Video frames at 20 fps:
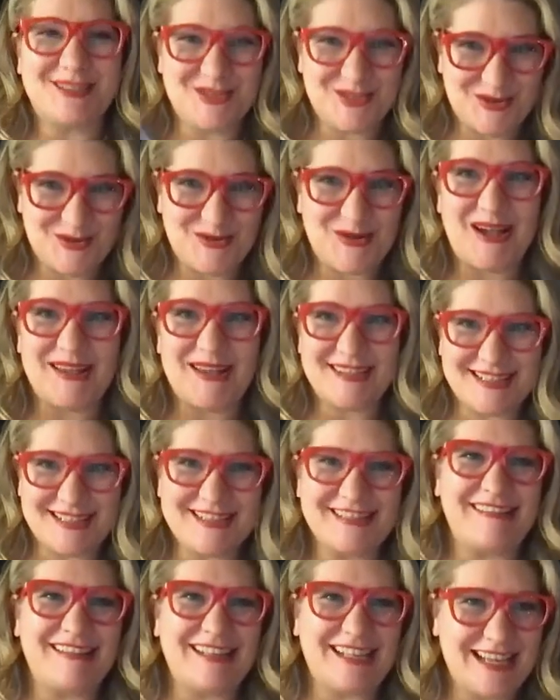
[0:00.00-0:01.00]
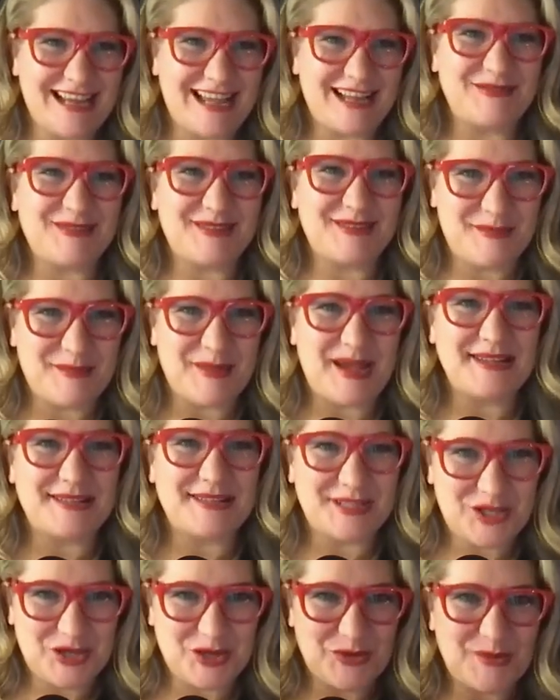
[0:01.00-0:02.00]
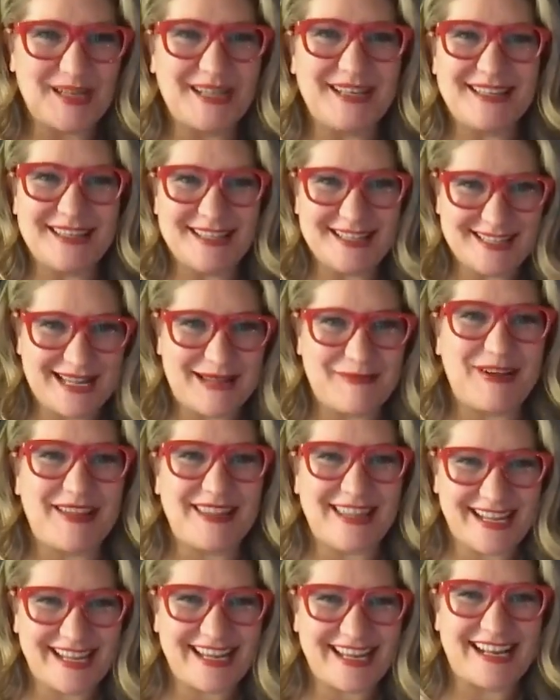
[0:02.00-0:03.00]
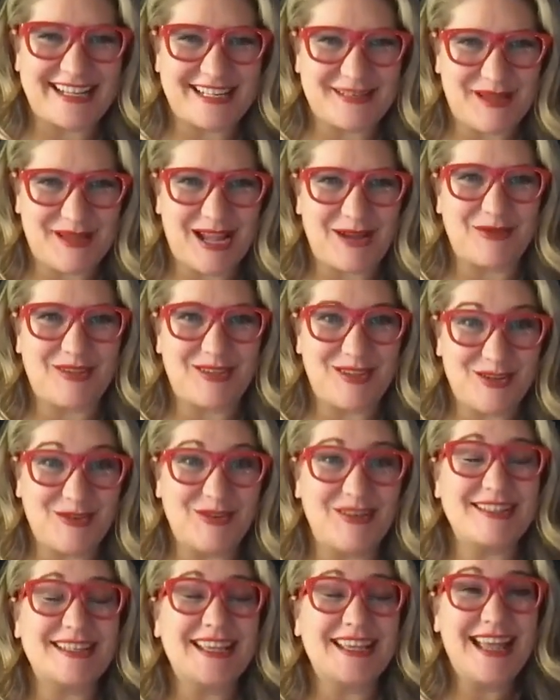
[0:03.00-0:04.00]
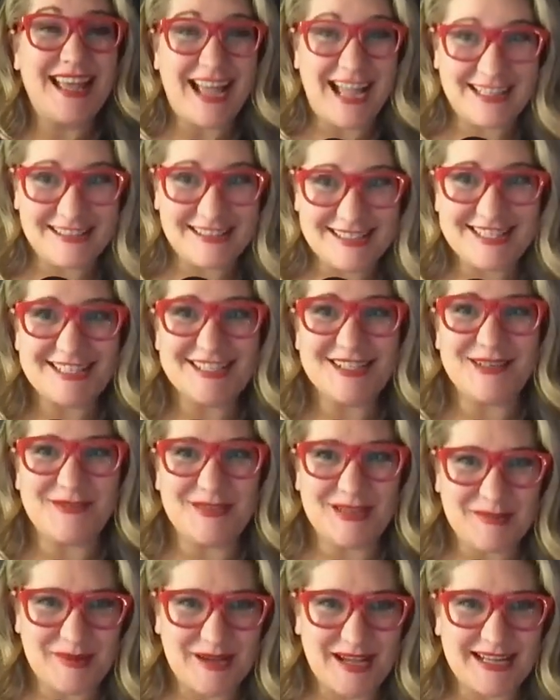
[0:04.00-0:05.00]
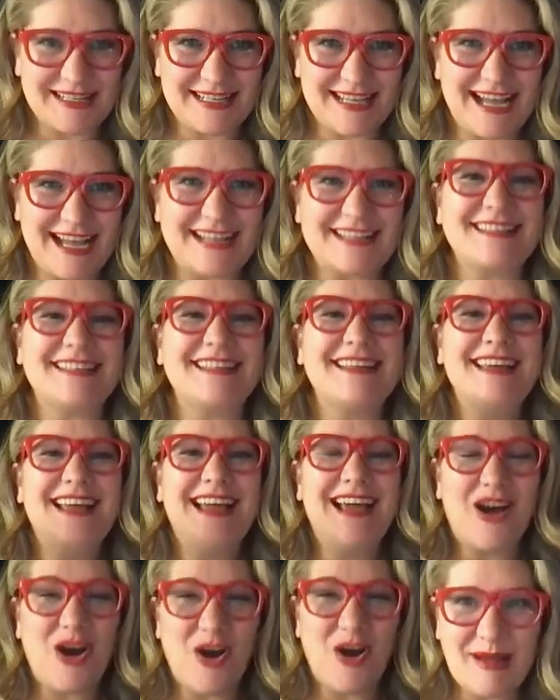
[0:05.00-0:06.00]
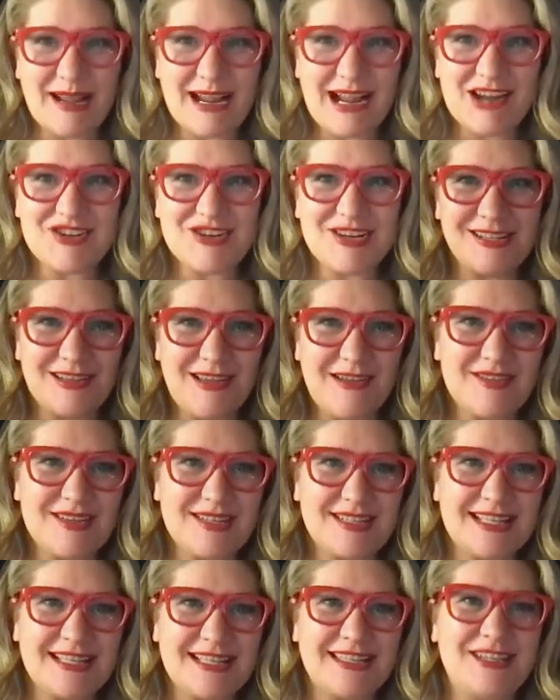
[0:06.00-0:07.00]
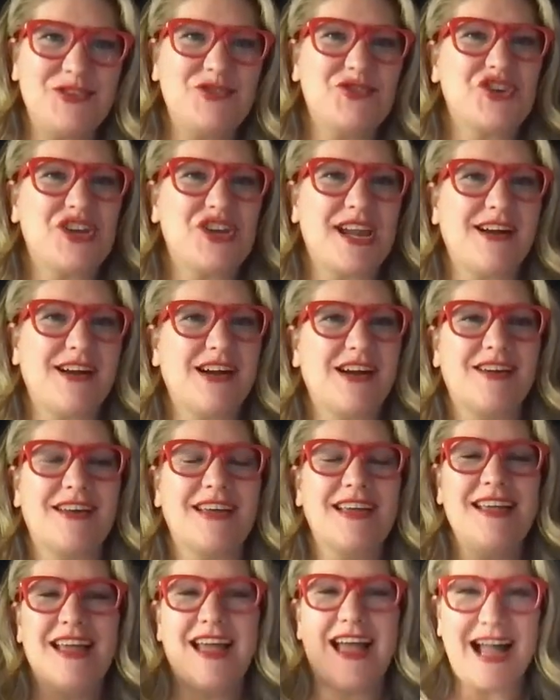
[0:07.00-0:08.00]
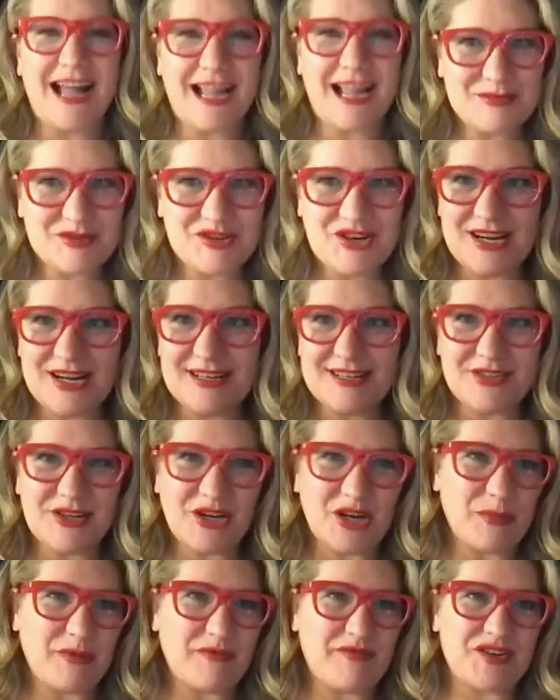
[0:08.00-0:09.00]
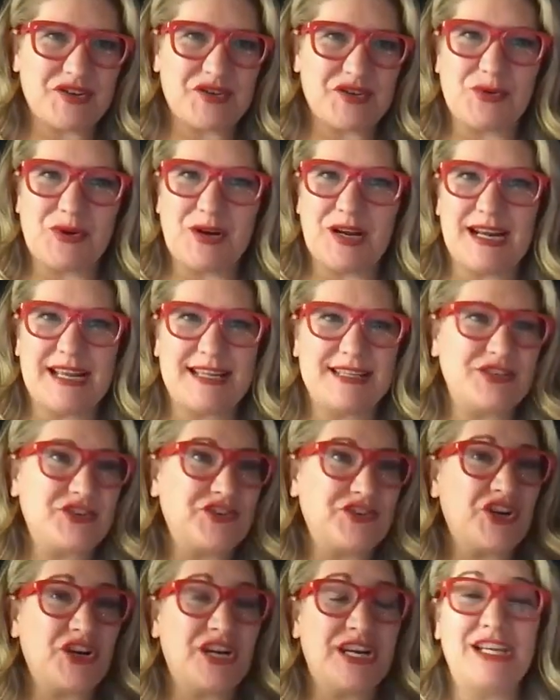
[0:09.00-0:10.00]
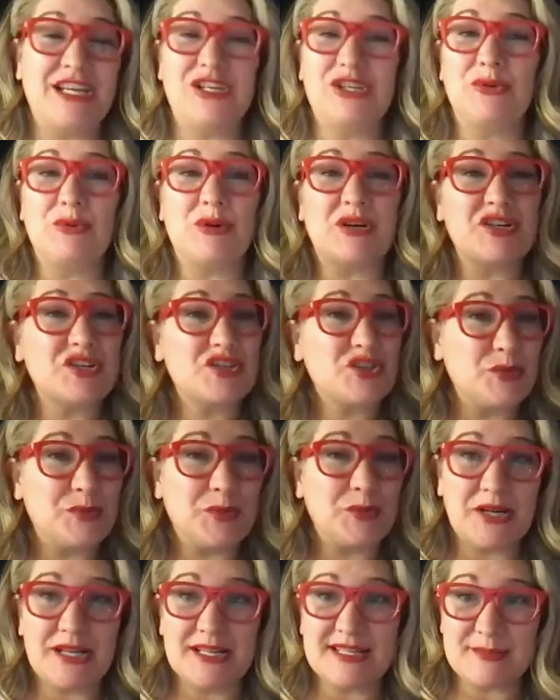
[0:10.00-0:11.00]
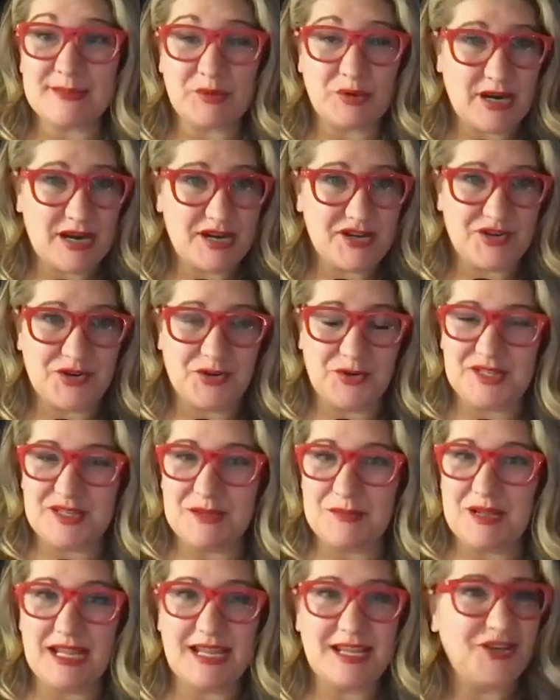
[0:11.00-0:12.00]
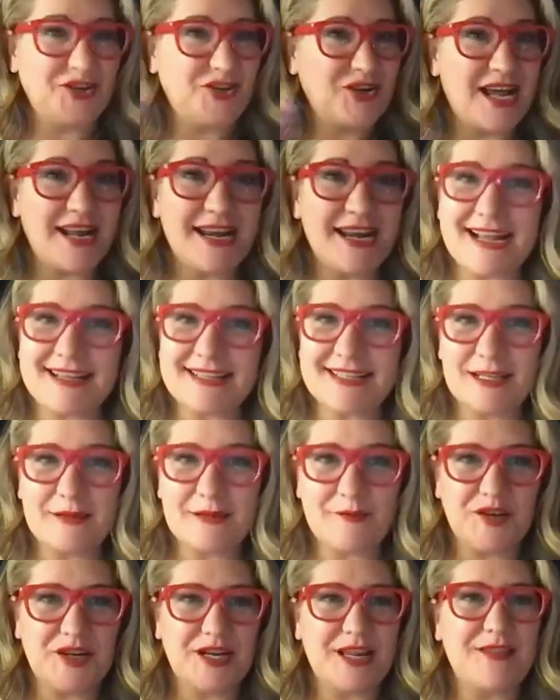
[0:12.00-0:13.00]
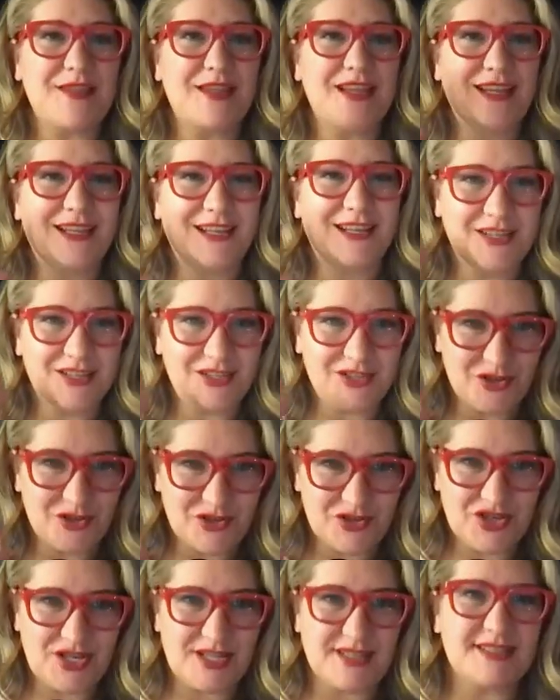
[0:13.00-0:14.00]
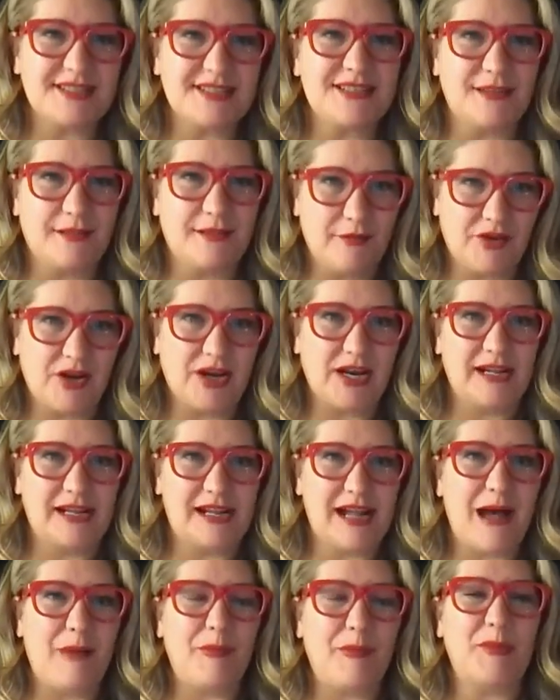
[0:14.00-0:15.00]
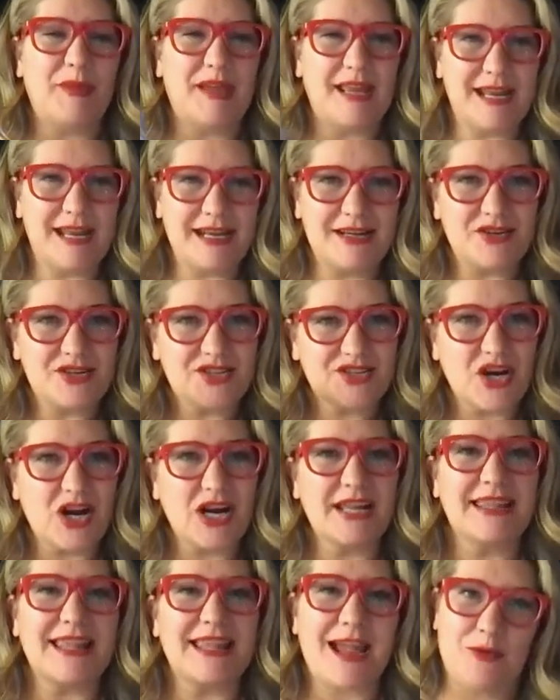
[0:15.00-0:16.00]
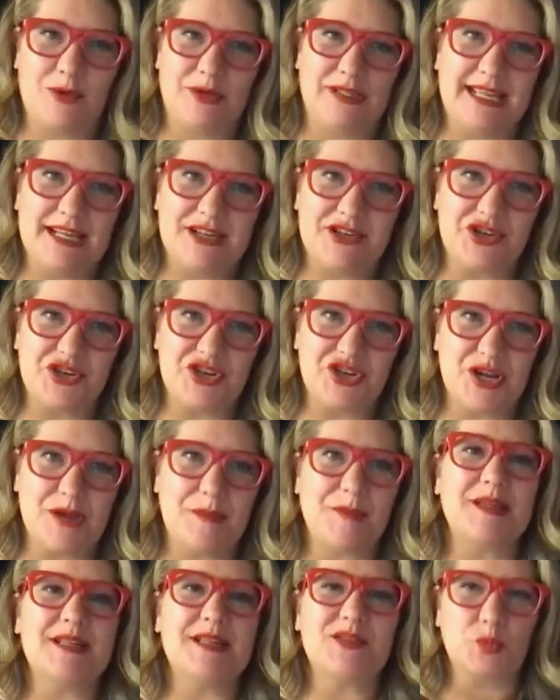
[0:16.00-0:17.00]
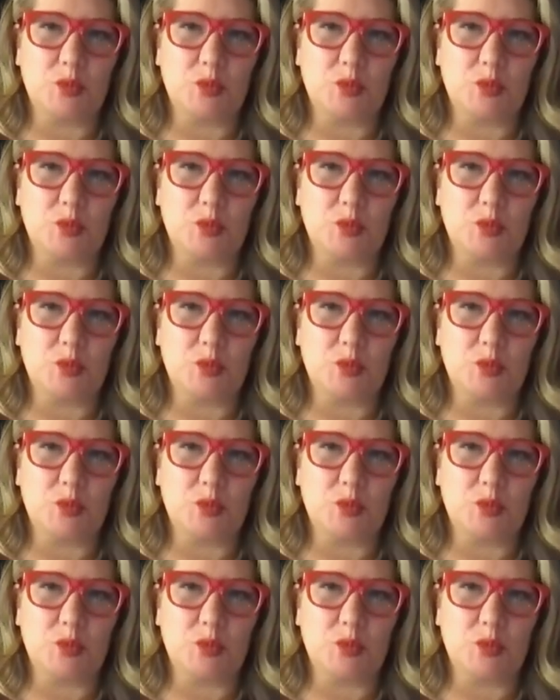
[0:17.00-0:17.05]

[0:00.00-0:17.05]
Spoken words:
to authentically connect with them as a human in the same way they connected back with you. It's I listened to you on a podcast. Oh my gosh, I love this thing that you shared. I'm trying to start a professional organizing journey. You are super inspirational to me. You're not asking for anything. You're just delivering a compliment and you're starting that relationship. It's